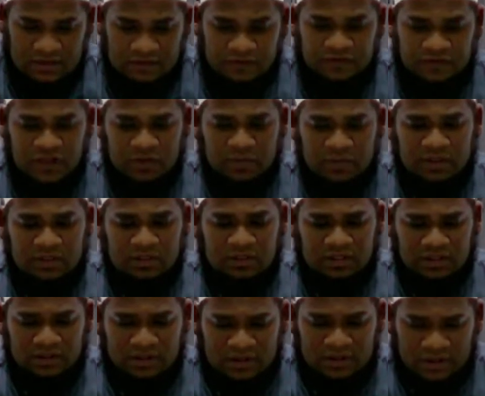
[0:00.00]
that the
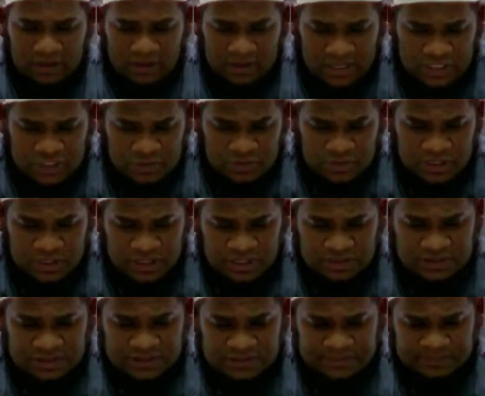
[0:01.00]
female
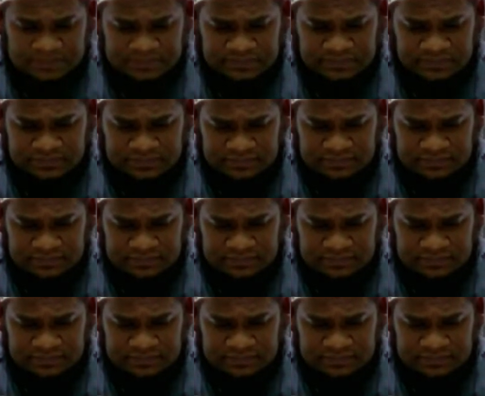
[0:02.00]
experiences.